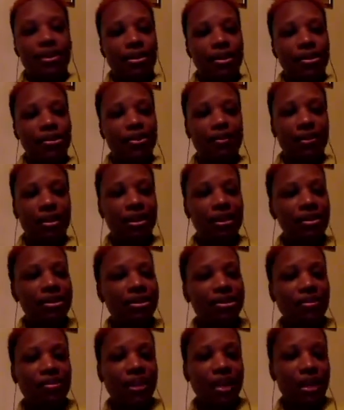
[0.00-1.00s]
have an
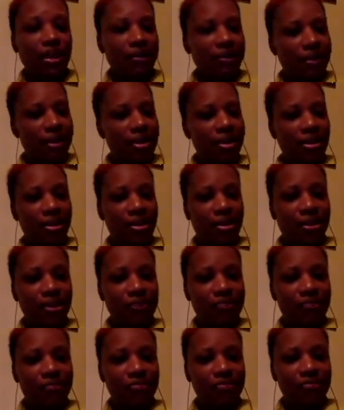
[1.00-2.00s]
awesome life ahead of you.
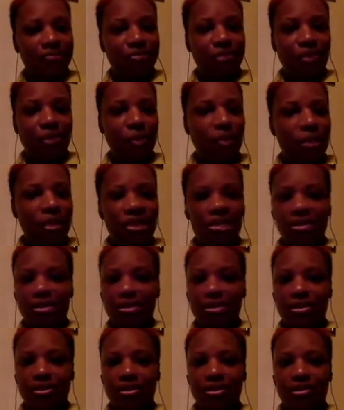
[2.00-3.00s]
Don't waste
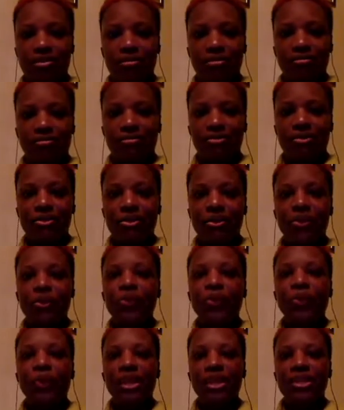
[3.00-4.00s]
it. Don't
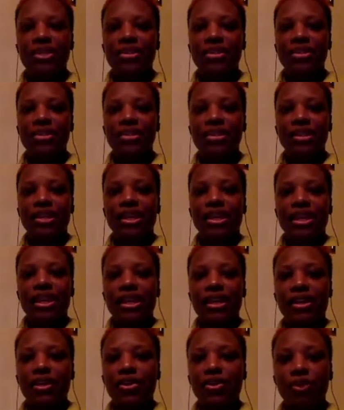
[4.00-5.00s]
waste it.
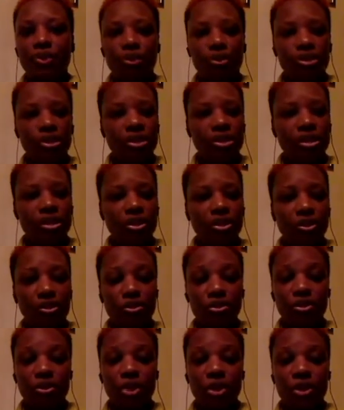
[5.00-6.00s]
Use
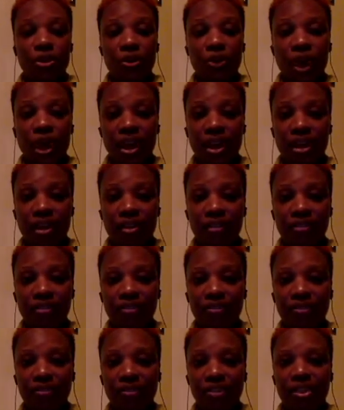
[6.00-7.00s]
what you have.
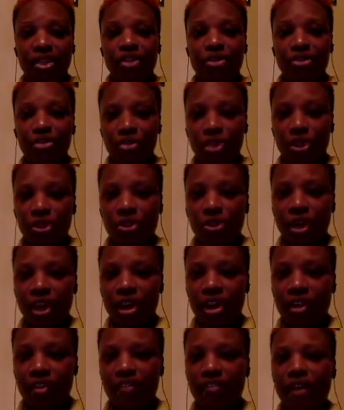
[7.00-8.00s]
Use what you
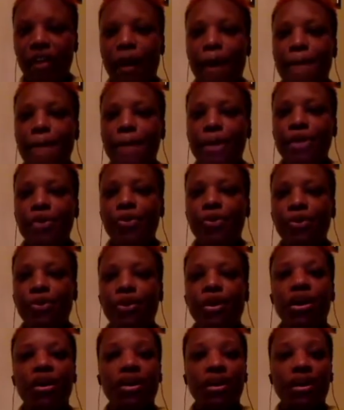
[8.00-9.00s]
have. Be who
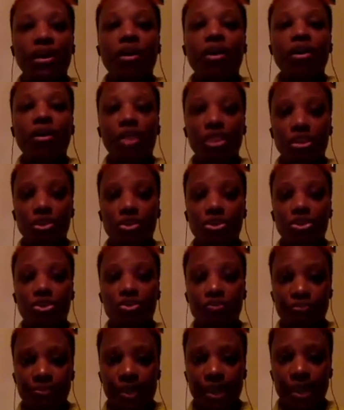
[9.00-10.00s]
God called you to
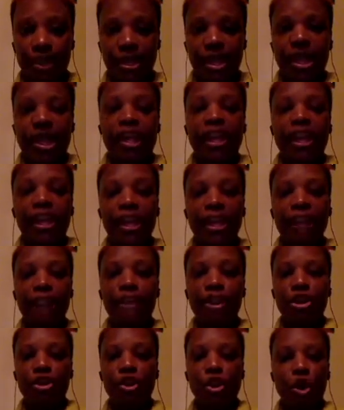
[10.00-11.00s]
be. Live
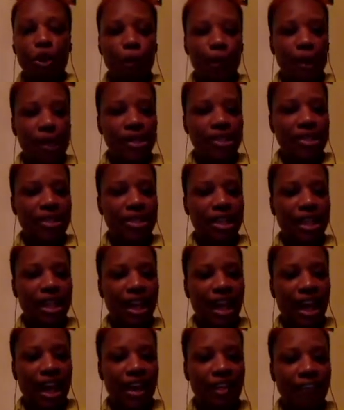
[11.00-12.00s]
your best
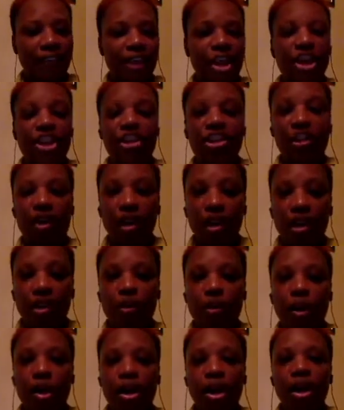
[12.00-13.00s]
life
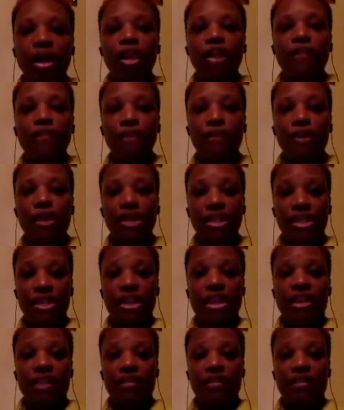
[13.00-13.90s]
now. Live your best life